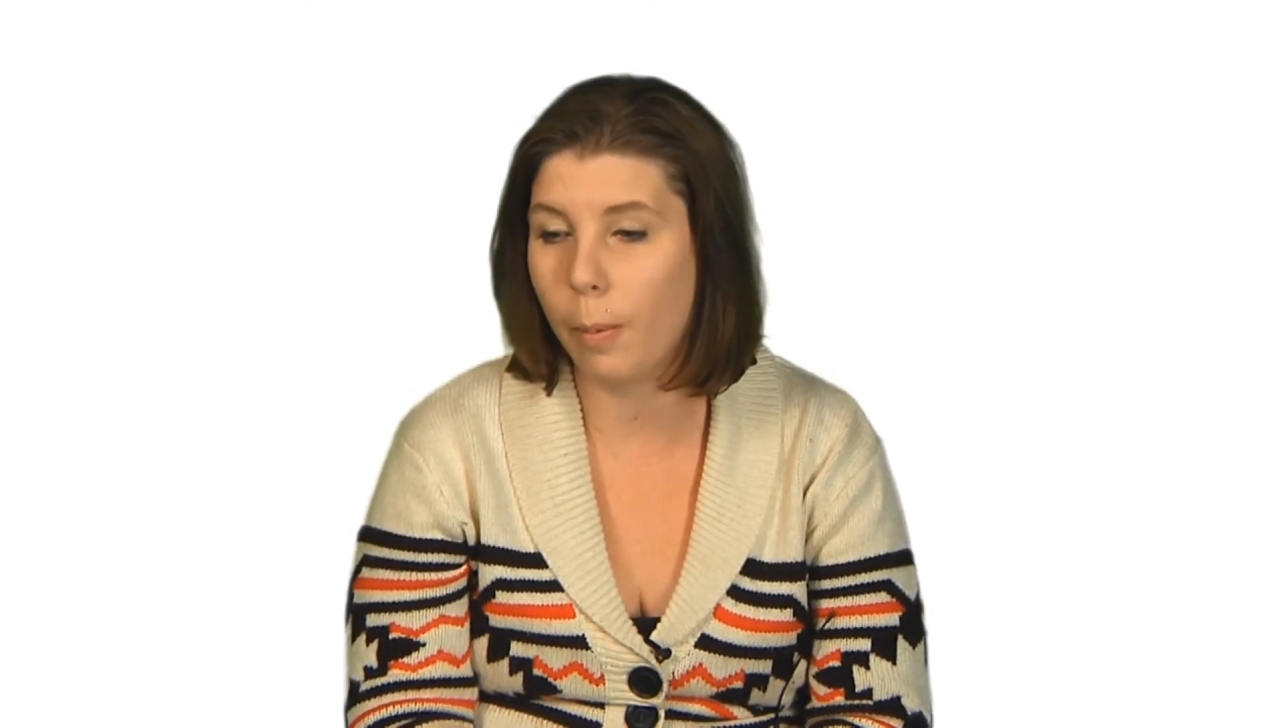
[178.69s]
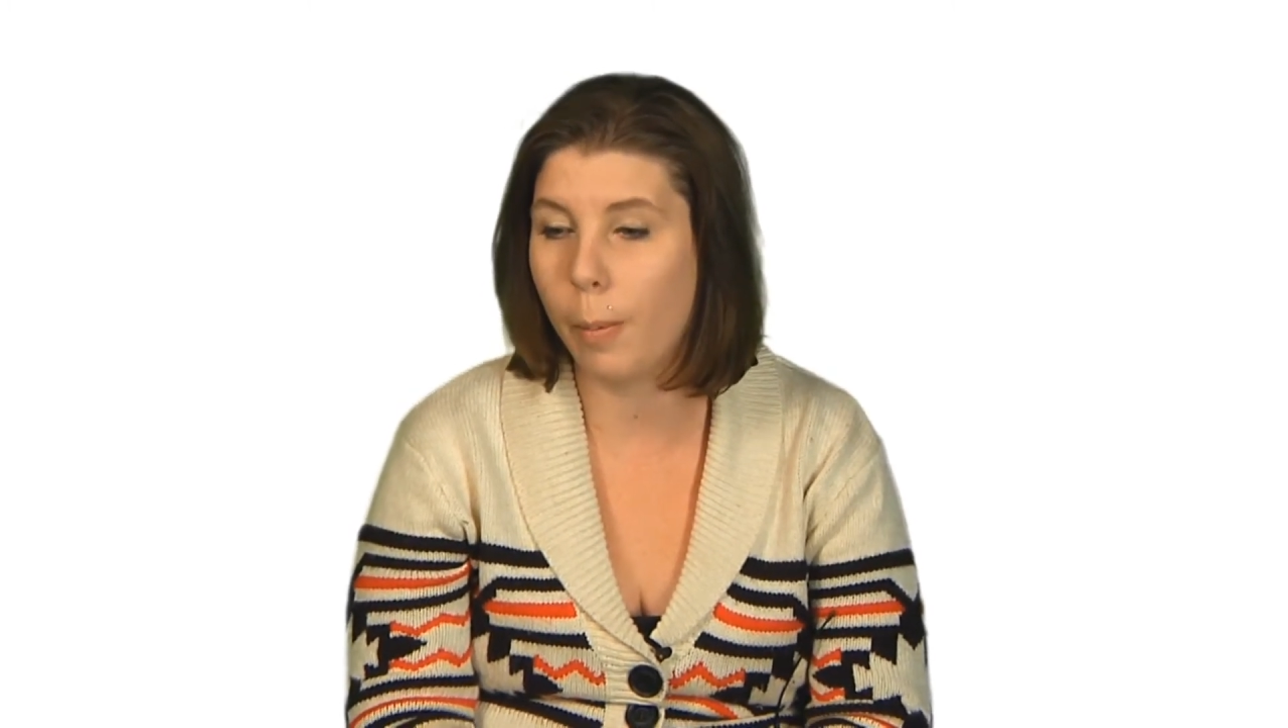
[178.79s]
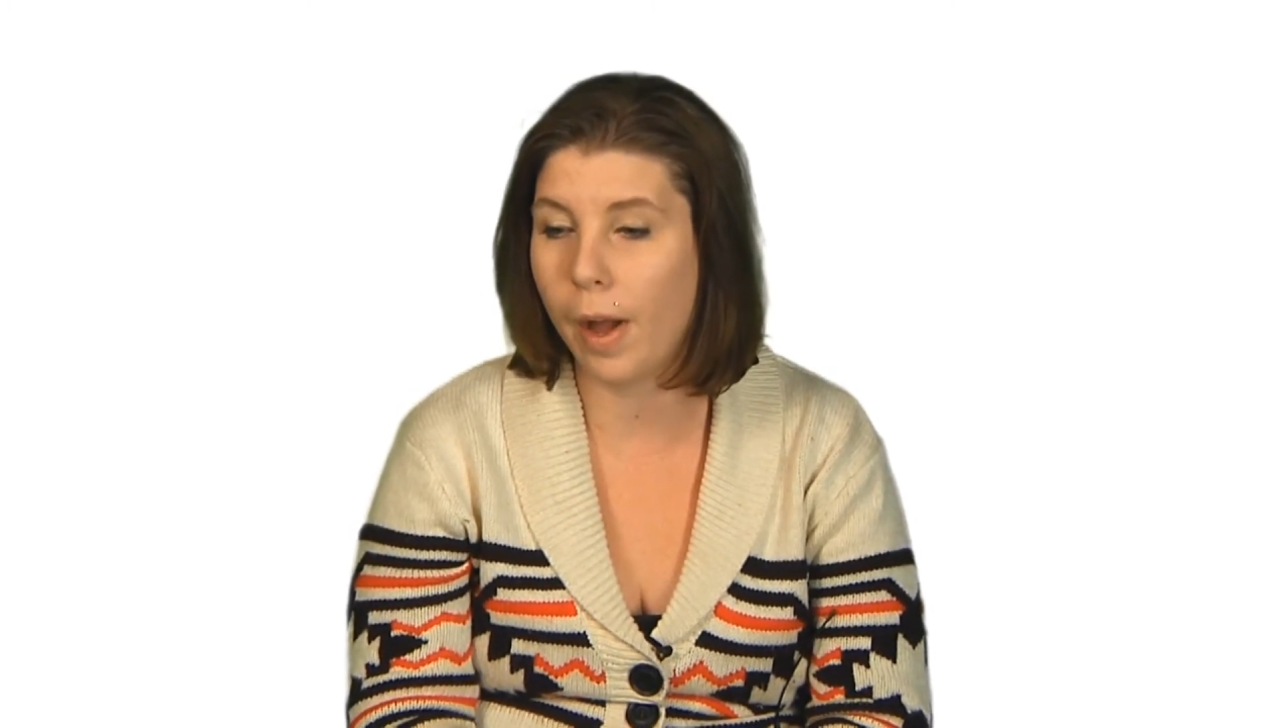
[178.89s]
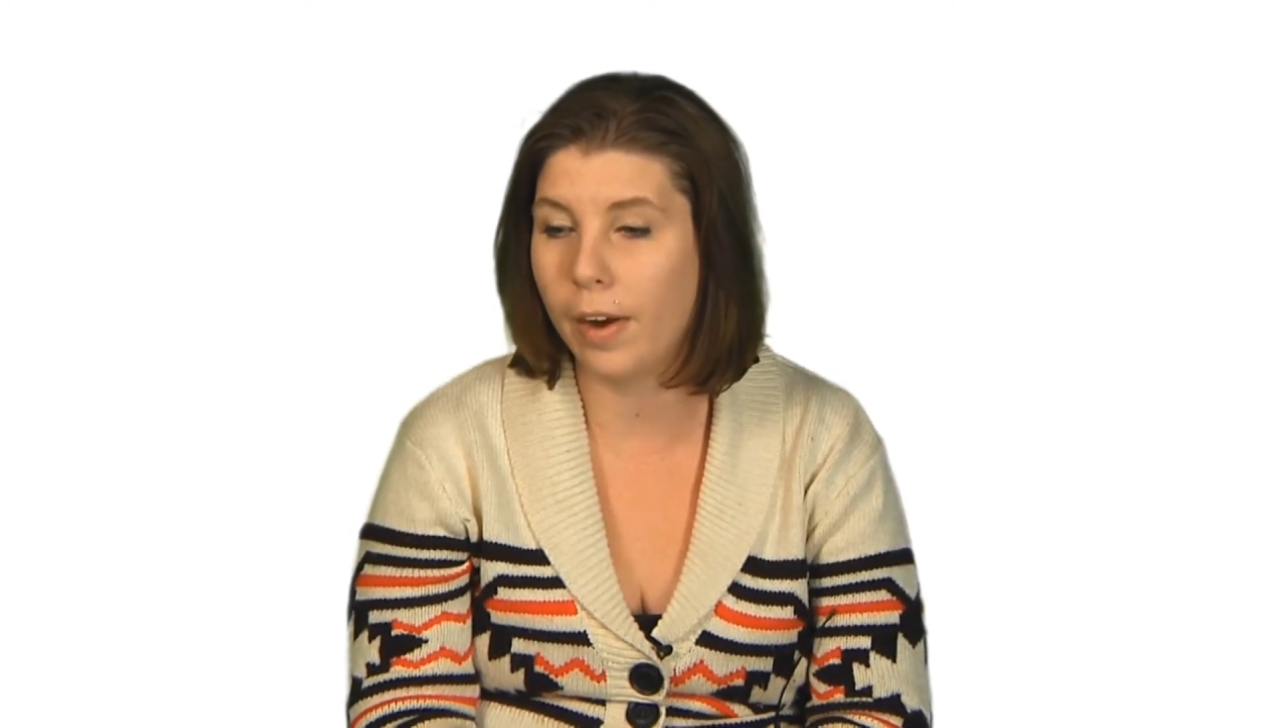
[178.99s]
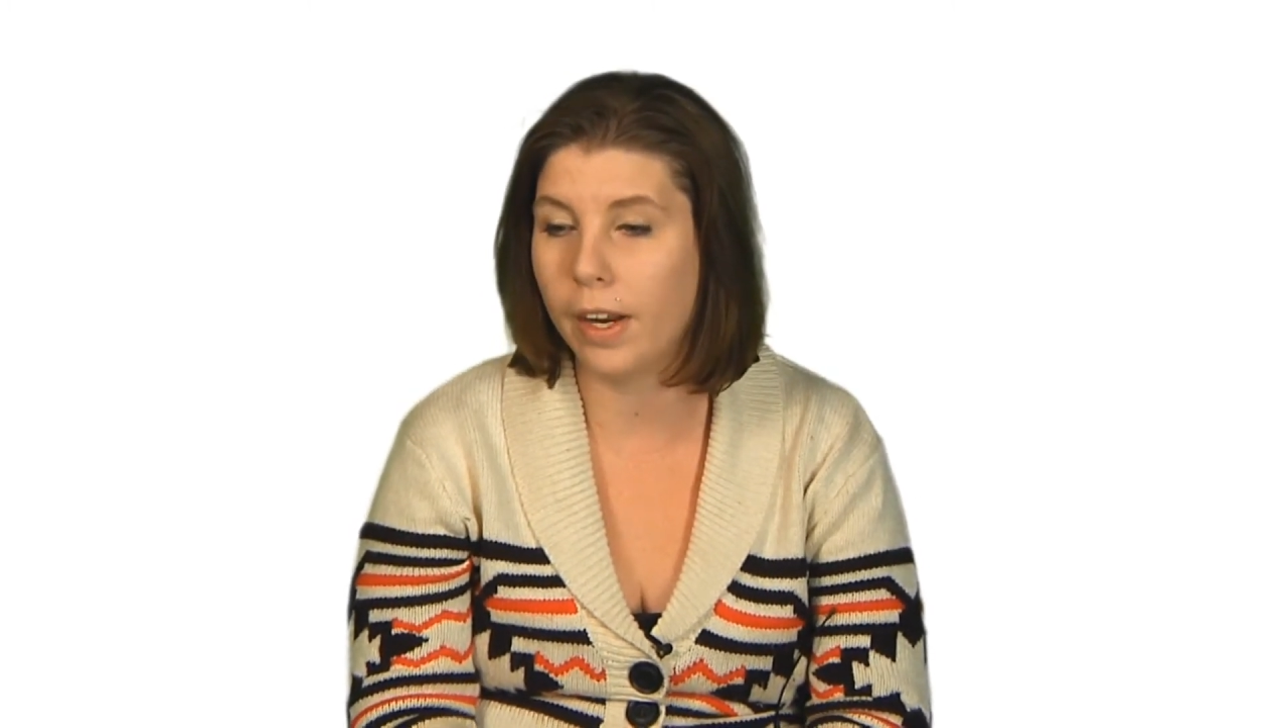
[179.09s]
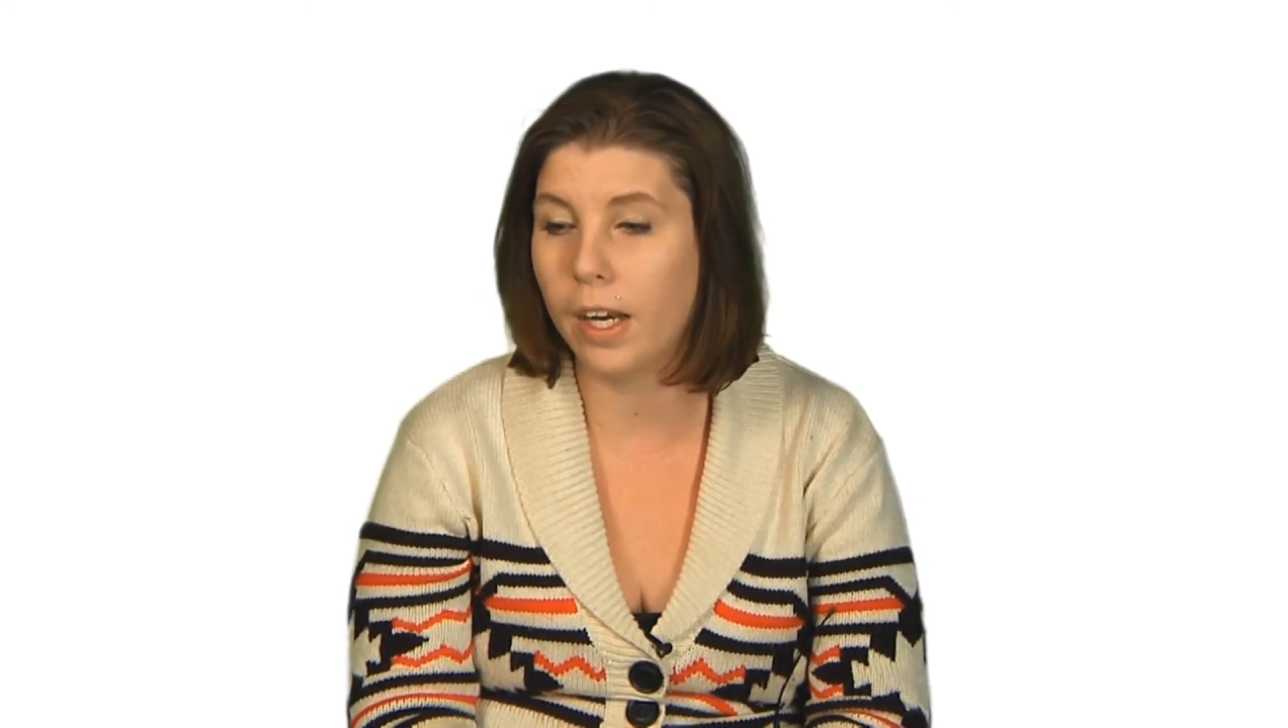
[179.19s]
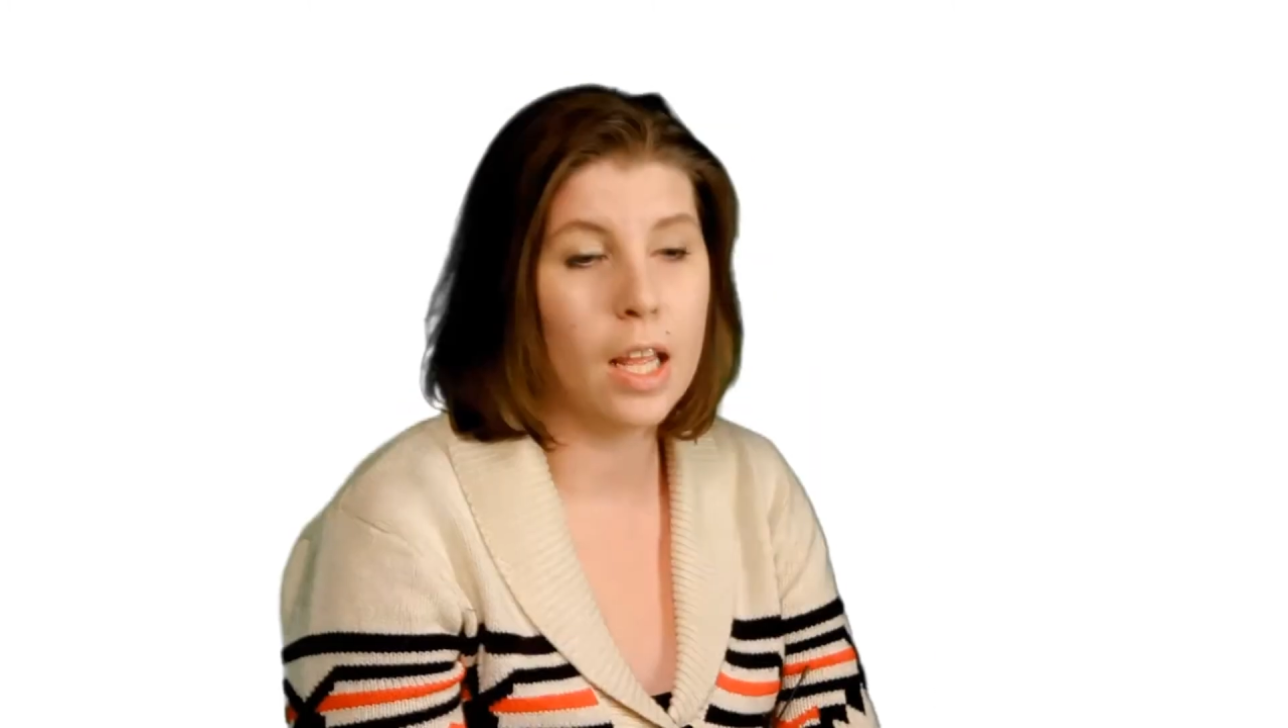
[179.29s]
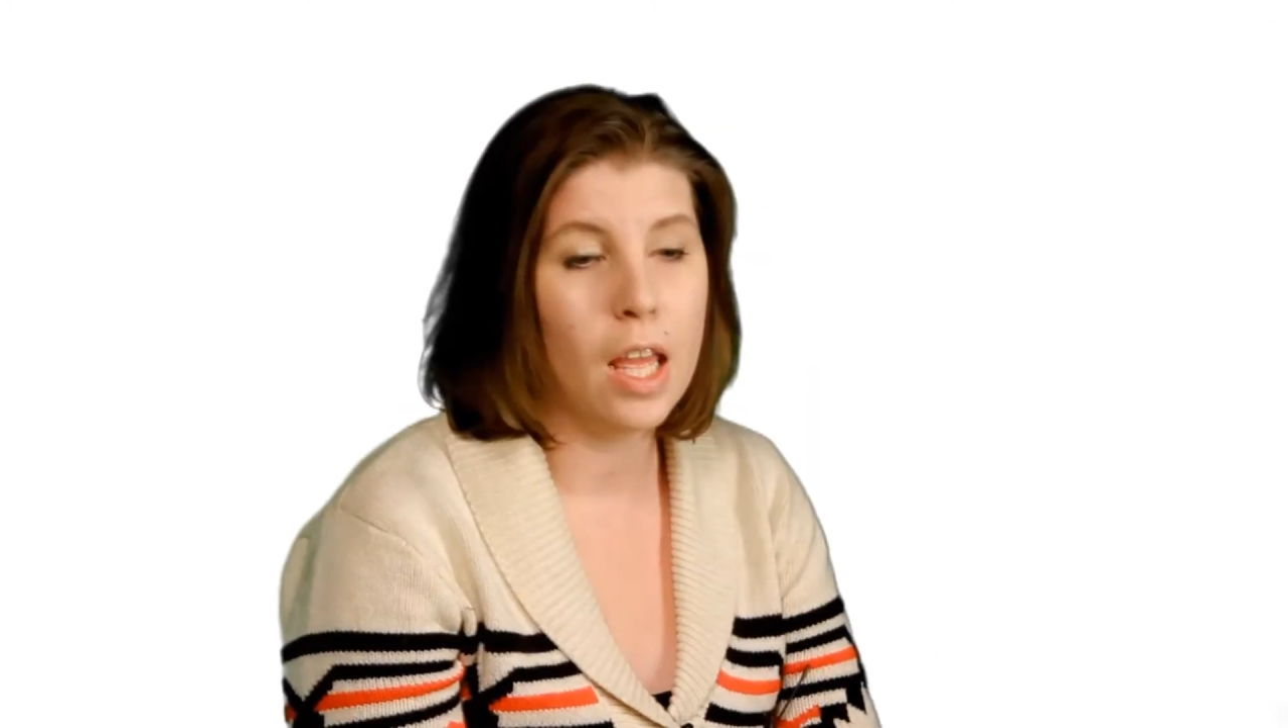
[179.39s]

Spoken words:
about it,